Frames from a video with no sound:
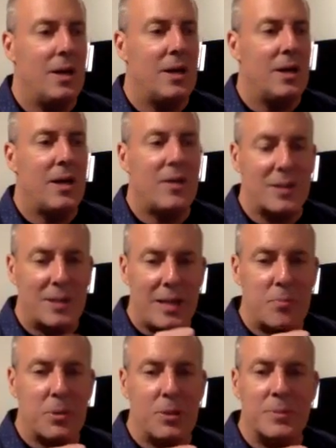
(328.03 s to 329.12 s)
you have a light
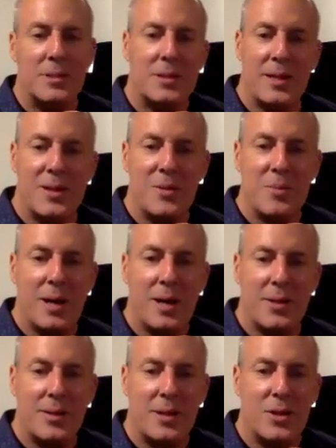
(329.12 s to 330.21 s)
bulb inside of your
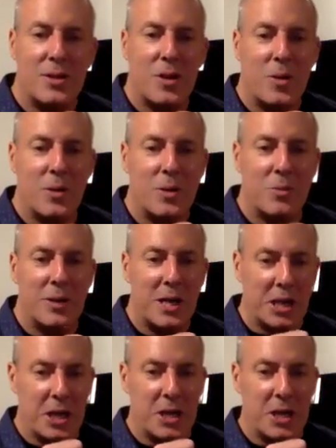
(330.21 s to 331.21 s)
mouth and you don't want to break it.